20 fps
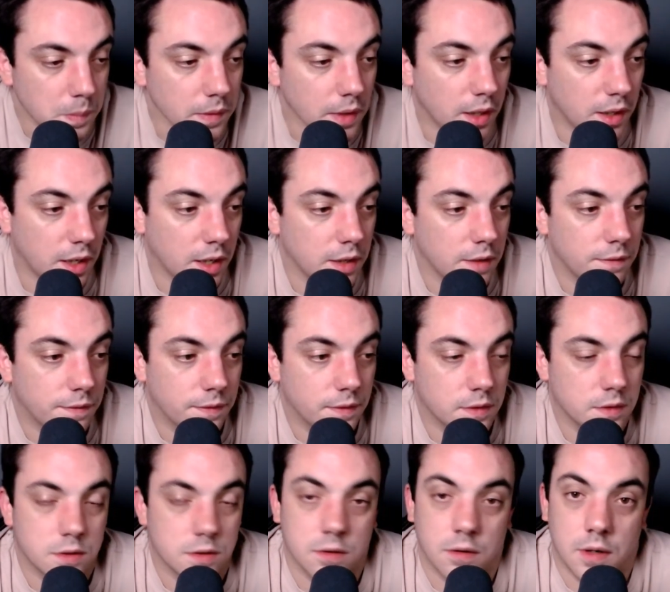and they've
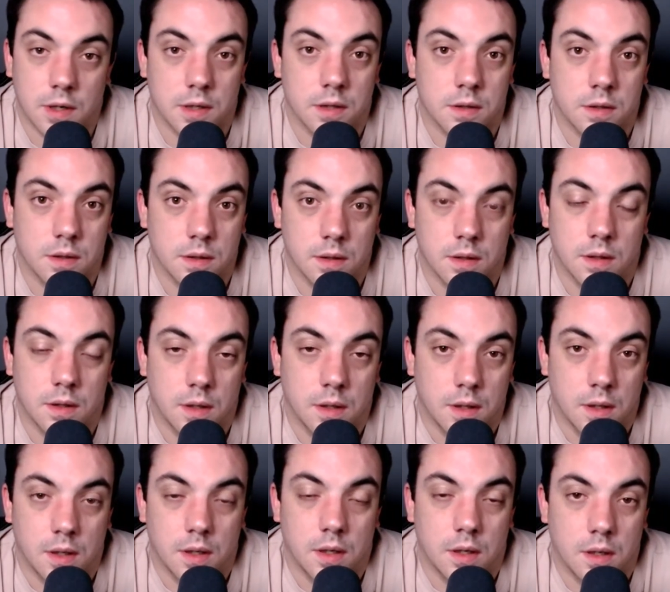signed
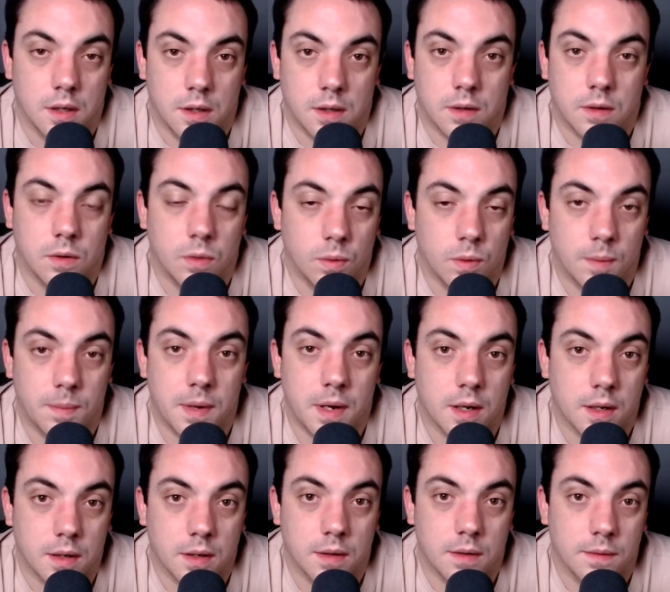a cornerback,
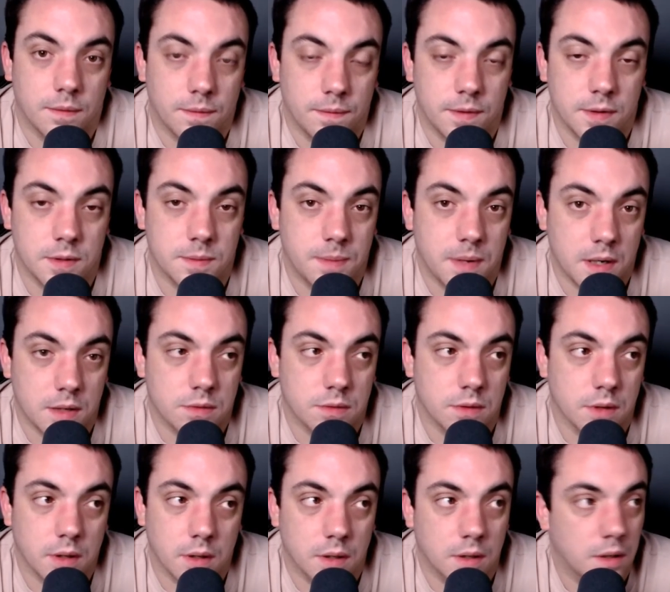
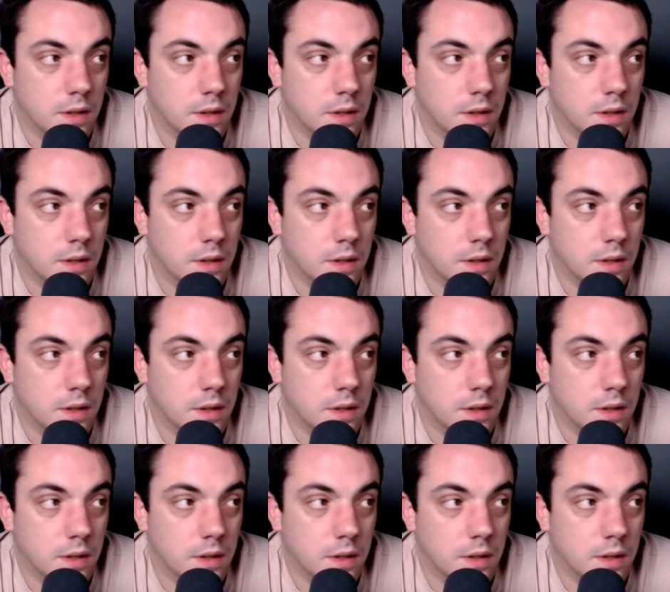Fitzpatrick.